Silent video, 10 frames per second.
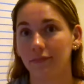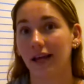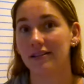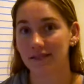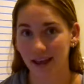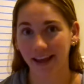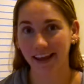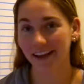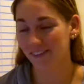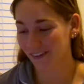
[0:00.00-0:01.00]

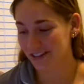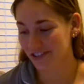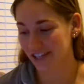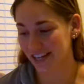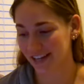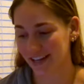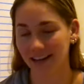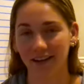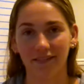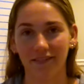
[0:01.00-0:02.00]
Second question, and
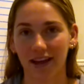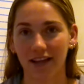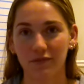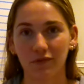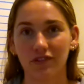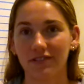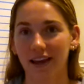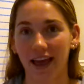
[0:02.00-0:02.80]
I guess we'll just